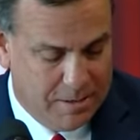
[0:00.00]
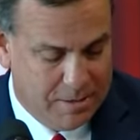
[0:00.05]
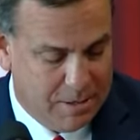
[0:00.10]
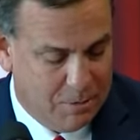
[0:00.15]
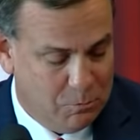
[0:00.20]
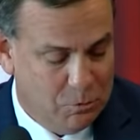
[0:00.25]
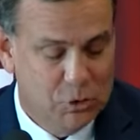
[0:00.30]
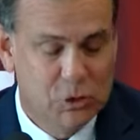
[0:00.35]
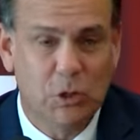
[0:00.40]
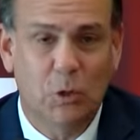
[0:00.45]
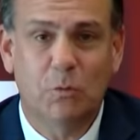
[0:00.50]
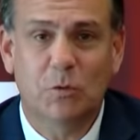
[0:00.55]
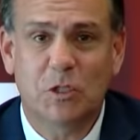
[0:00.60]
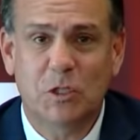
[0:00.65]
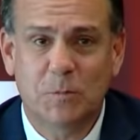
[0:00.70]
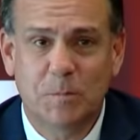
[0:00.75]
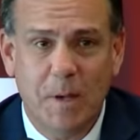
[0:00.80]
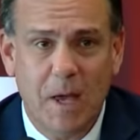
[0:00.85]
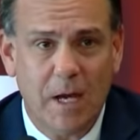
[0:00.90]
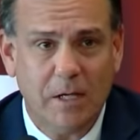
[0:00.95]
that will show
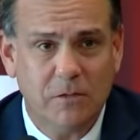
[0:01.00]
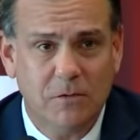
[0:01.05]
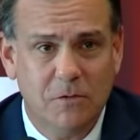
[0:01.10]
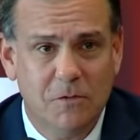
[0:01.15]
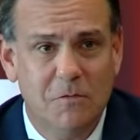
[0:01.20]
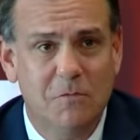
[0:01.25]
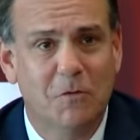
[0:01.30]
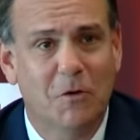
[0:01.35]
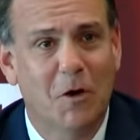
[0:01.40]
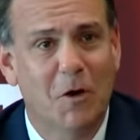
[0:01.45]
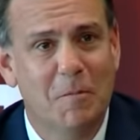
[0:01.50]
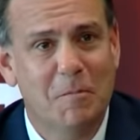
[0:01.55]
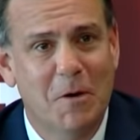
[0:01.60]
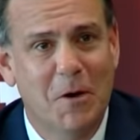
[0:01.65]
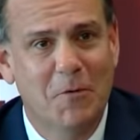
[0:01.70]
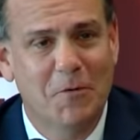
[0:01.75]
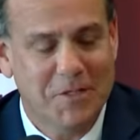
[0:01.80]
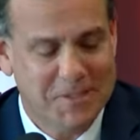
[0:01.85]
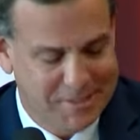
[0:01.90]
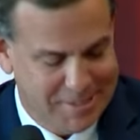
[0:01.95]
respect for our
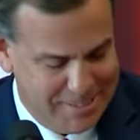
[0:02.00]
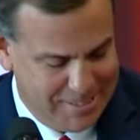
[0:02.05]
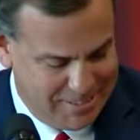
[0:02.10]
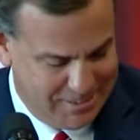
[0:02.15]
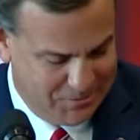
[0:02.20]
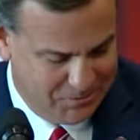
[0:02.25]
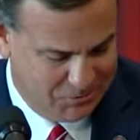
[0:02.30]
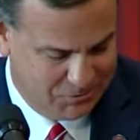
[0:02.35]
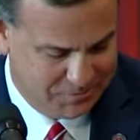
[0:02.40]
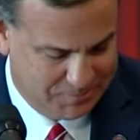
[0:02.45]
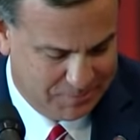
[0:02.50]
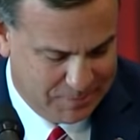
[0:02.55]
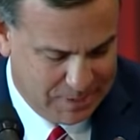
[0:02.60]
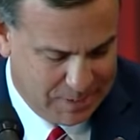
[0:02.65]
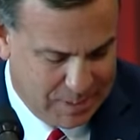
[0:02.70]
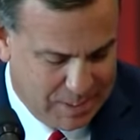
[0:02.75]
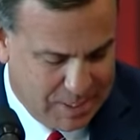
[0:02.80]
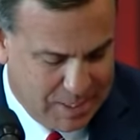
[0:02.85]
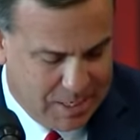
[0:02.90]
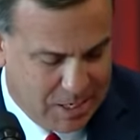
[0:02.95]
opponent's needs,
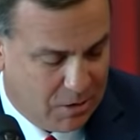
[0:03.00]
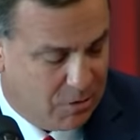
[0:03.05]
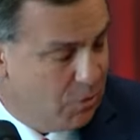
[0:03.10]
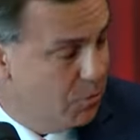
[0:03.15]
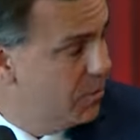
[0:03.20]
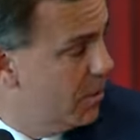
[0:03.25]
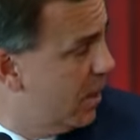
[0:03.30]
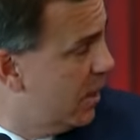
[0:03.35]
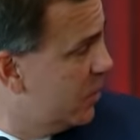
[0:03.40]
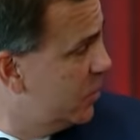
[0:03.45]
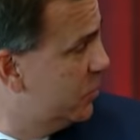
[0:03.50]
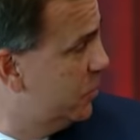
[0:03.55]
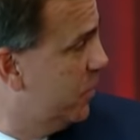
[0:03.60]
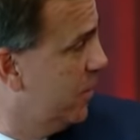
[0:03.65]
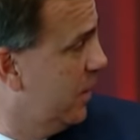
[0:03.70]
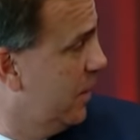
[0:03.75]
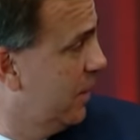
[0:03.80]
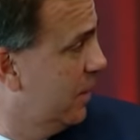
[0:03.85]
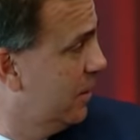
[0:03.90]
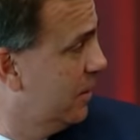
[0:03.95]
although not as
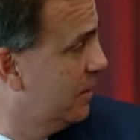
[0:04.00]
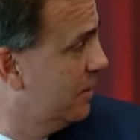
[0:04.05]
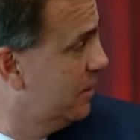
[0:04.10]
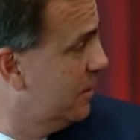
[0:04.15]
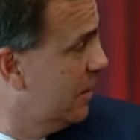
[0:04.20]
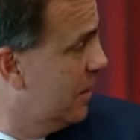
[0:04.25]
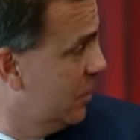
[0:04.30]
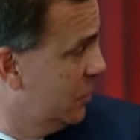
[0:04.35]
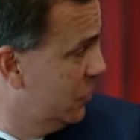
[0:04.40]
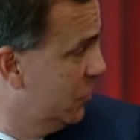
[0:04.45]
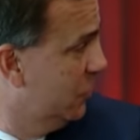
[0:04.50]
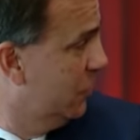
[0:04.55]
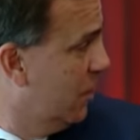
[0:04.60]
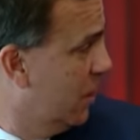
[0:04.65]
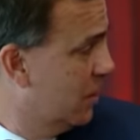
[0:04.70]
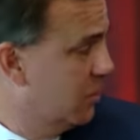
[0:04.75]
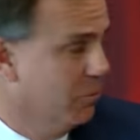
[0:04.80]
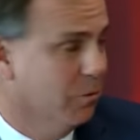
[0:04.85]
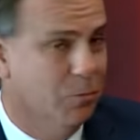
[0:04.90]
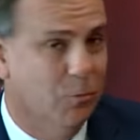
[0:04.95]
big as your
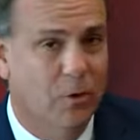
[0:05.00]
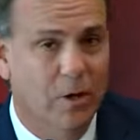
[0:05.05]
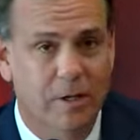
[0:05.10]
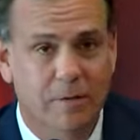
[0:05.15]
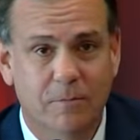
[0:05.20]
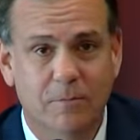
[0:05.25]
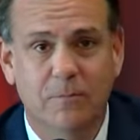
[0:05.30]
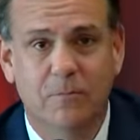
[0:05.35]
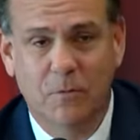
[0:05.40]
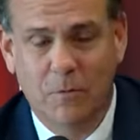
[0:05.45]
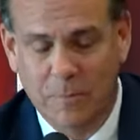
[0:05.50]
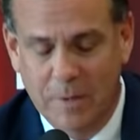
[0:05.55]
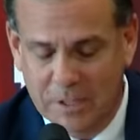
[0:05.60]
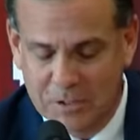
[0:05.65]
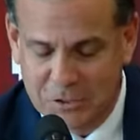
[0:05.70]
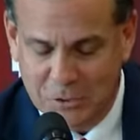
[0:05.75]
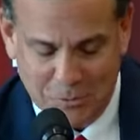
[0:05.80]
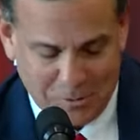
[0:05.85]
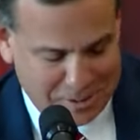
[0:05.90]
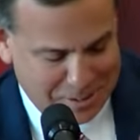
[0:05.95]
locker room Whit. We'll
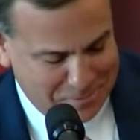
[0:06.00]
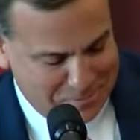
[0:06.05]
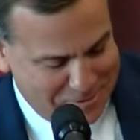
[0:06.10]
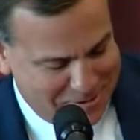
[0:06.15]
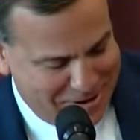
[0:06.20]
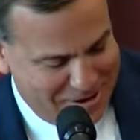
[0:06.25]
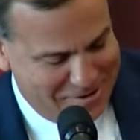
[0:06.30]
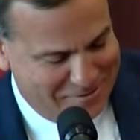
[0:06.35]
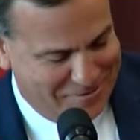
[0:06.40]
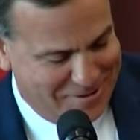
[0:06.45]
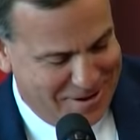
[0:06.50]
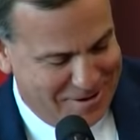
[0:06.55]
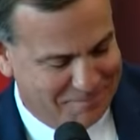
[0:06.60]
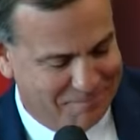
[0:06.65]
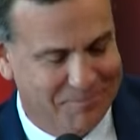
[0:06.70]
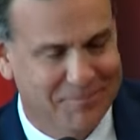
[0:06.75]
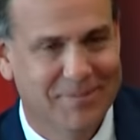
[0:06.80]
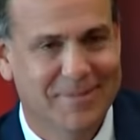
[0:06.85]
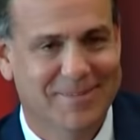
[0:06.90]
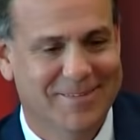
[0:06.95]
make sure we keep an eye on that.